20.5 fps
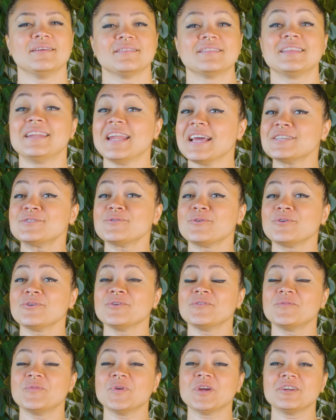The next
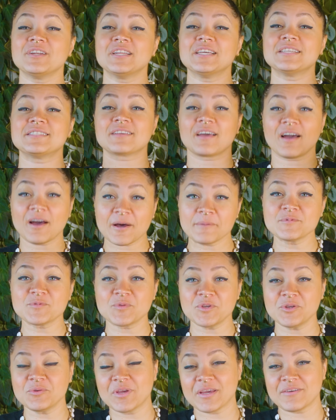order of weirdness comes
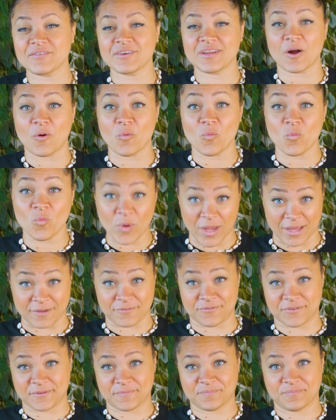when you give it a
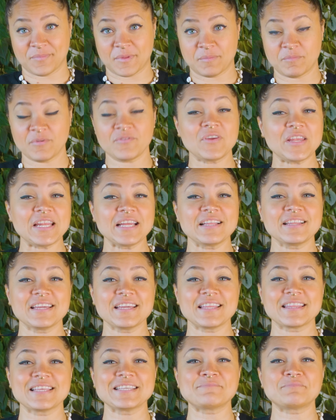whiff.
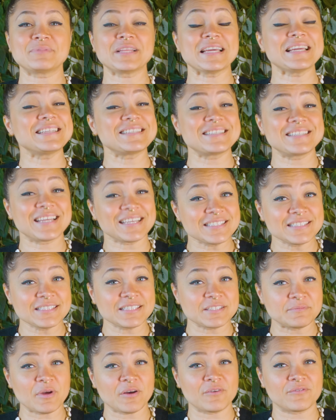Befittingly, this plant
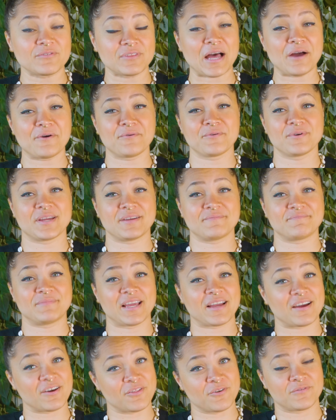doesn't smell flowery
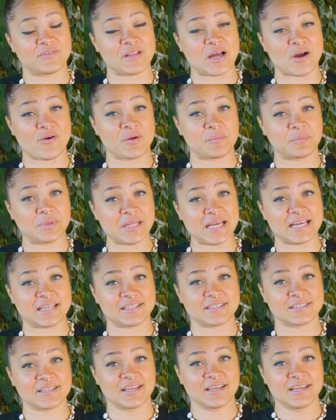like other flowering
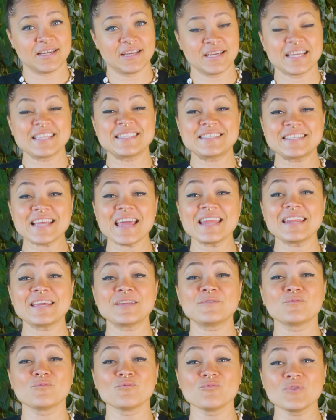plants. Instead,
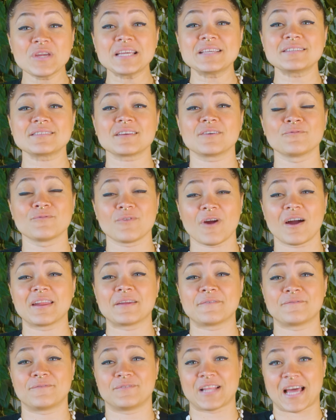it reeks of
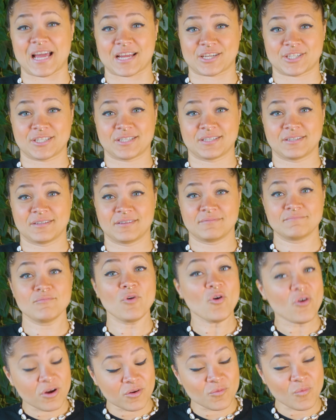rotting flesh.
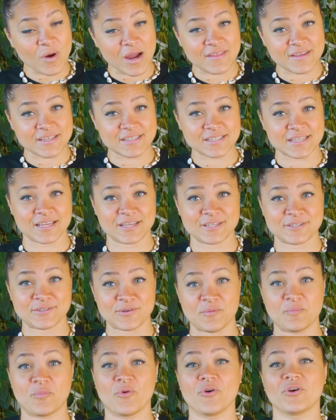More on why this stink is
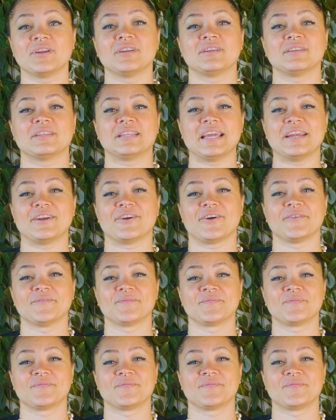so important later.